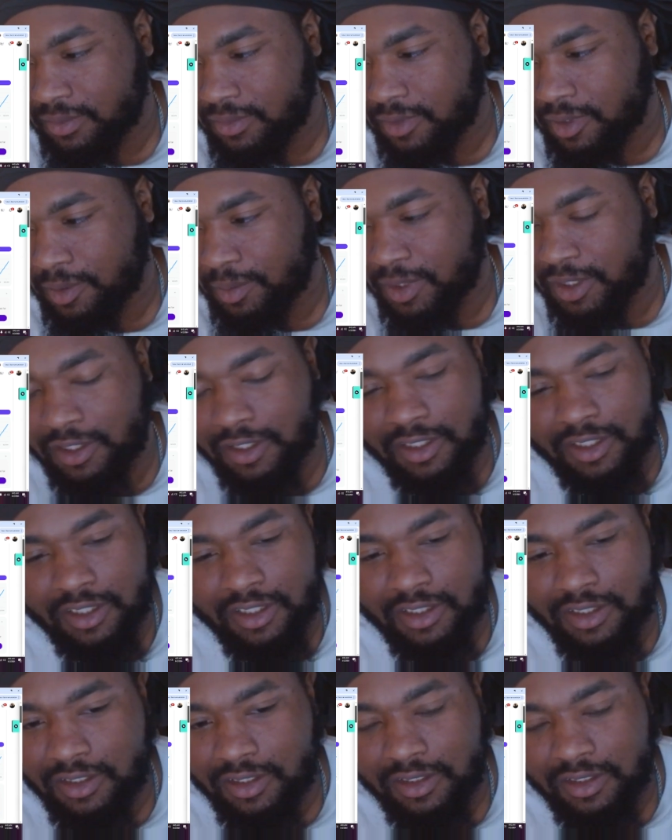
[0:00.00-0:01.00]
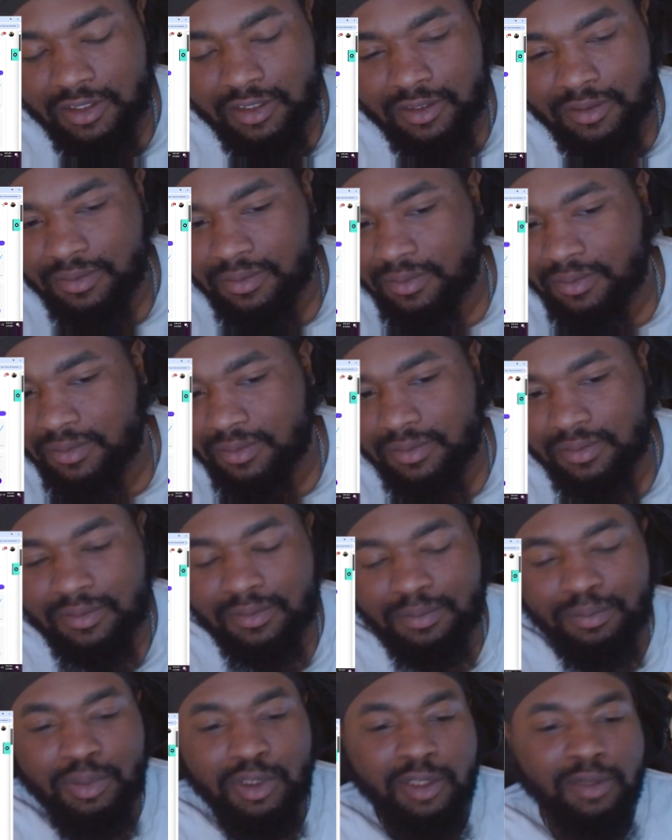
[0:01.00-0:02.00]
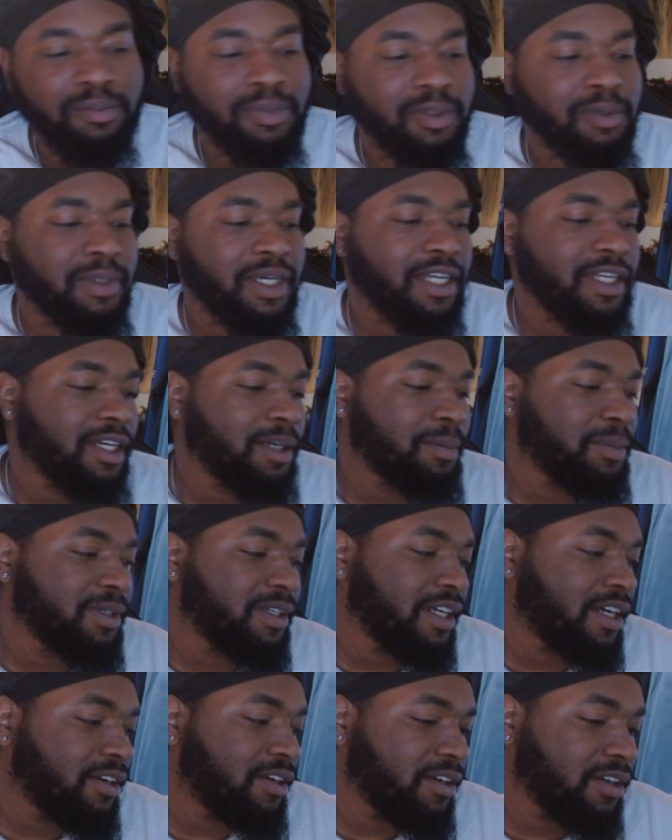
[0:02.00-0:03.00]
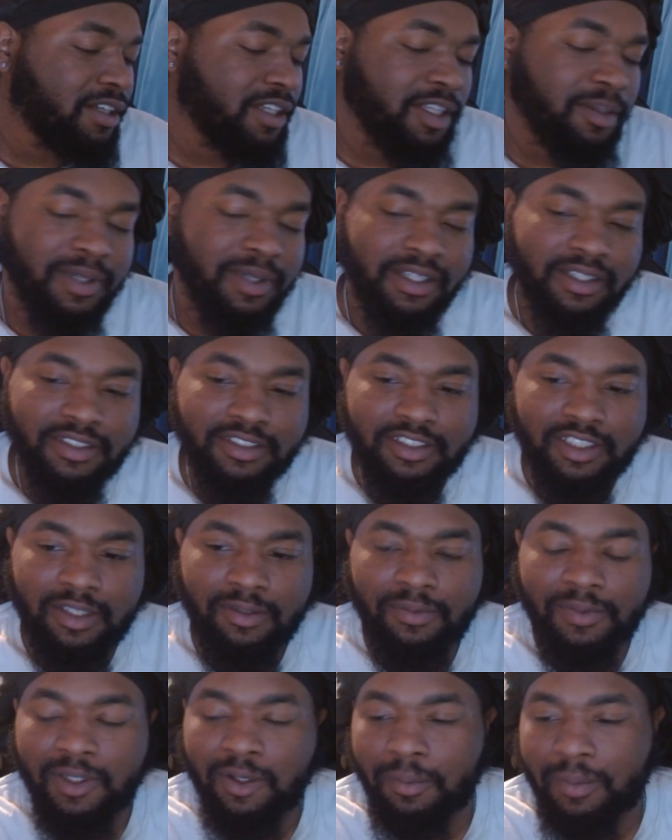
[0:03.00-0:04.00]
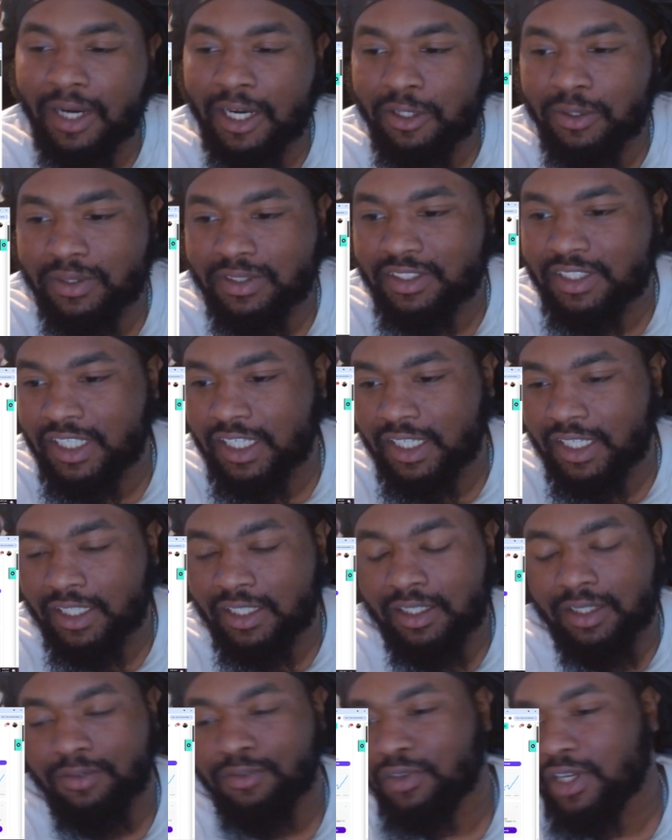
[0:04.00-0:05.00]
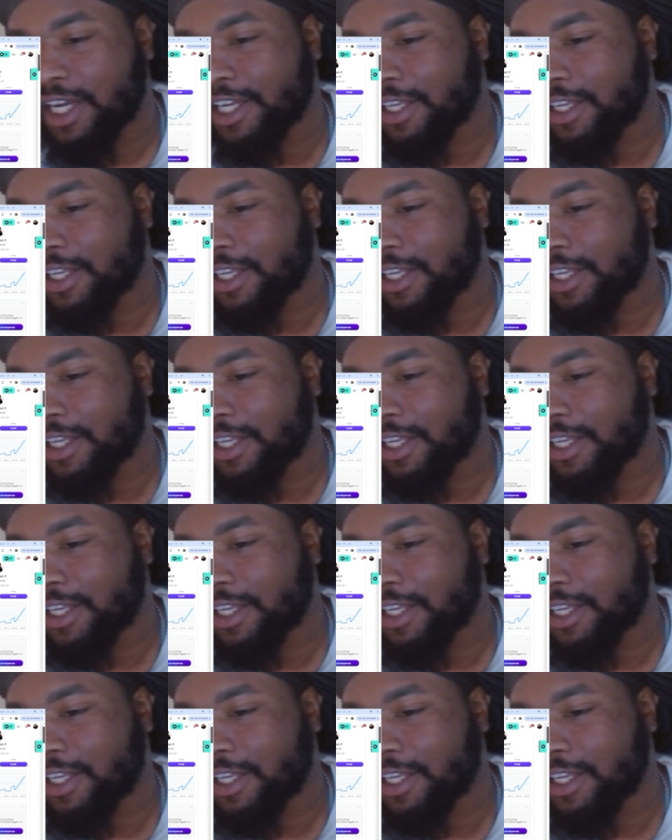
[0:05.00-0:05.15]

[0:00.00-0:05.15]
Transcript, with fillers: I'm gonna uh, put put my number down there, email or something. We gonna buy you a ticket, fly